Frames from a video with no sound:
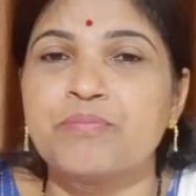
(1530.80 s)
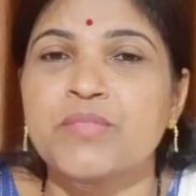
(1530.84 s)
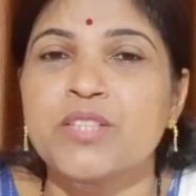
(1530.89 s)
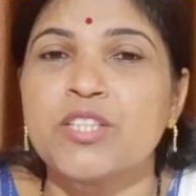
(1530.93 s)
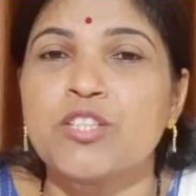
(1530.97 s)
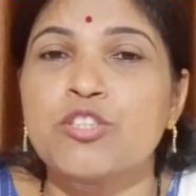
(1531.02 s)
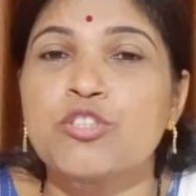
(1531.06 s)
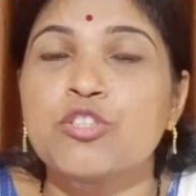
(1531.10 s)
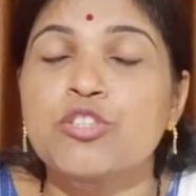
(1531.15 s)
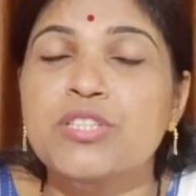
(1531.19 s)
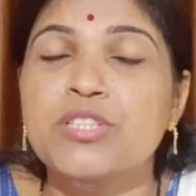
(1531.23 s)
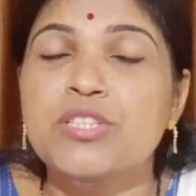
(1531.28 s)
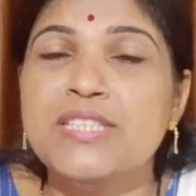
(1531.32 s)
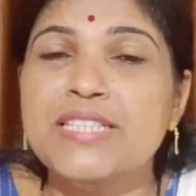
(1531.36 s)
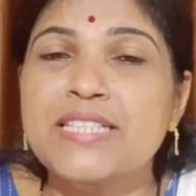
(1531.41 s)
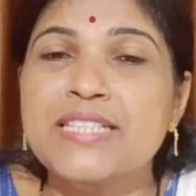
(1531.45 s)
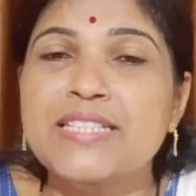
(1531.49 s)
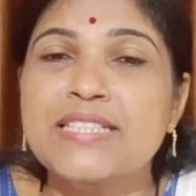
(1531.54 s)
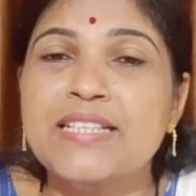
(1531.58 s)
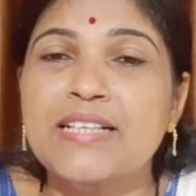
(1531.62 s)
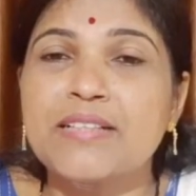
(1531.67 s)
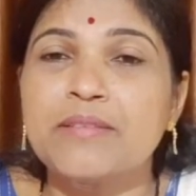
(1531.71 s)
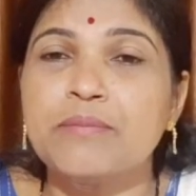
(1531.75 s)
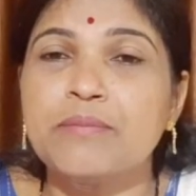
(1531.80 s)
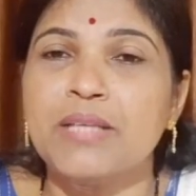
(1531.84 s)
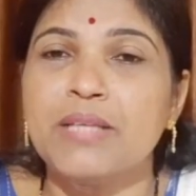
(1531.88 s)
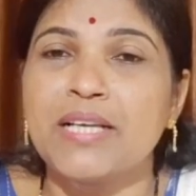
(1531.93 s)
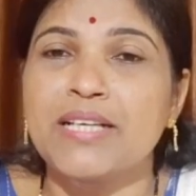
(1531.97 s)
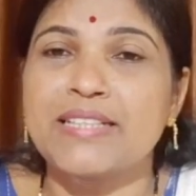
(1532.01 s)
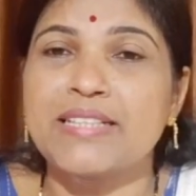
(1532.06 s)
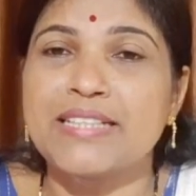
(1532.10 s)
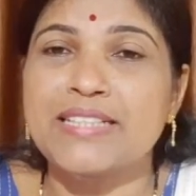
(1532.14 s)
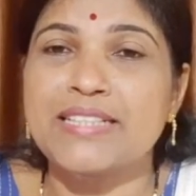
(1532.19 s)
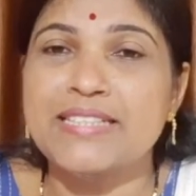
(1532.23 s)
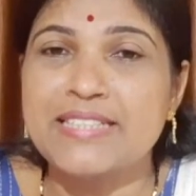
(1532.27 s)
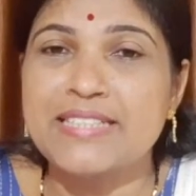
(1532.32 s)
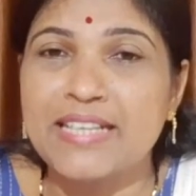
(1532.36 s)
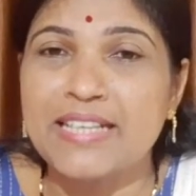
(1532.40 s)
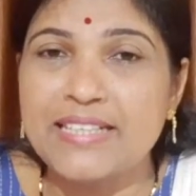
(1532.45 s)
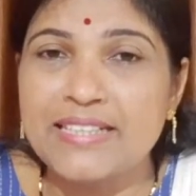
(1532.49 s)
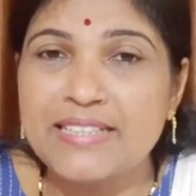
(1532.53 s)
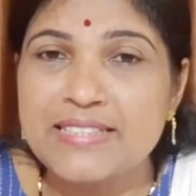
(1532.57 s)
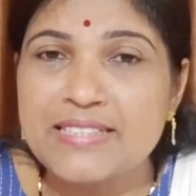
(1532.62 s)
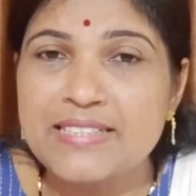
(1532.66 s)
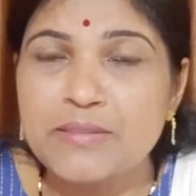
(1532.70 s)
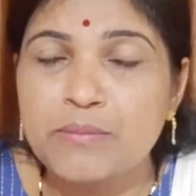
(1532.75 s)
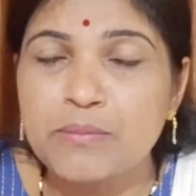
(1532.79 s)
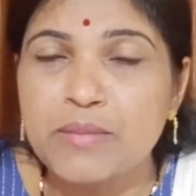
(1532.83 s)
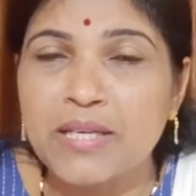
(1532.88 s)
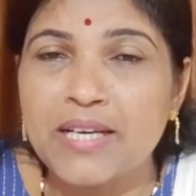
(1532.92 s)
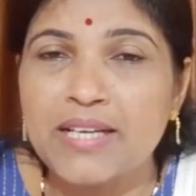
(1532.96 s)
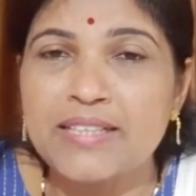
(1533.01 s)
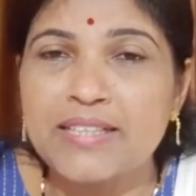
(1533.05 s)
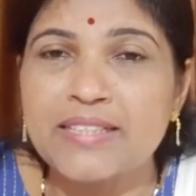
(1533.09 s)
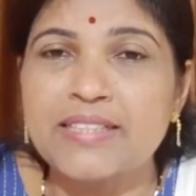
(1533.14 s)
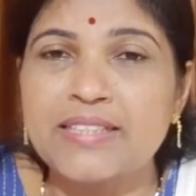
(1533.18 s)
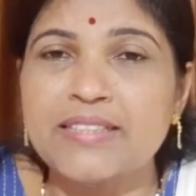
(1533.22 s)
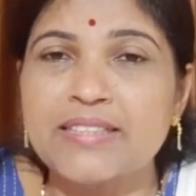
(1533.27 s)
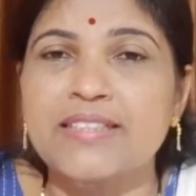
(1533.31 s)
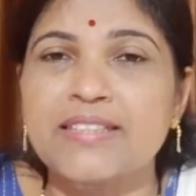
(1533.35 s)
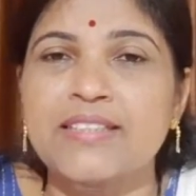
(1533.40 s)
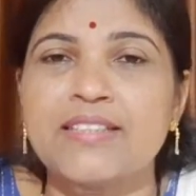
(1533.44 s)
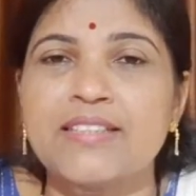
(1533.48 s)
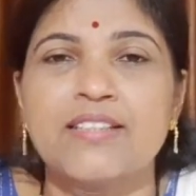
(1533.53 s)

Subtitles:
So cheese and milk, is there any similarity?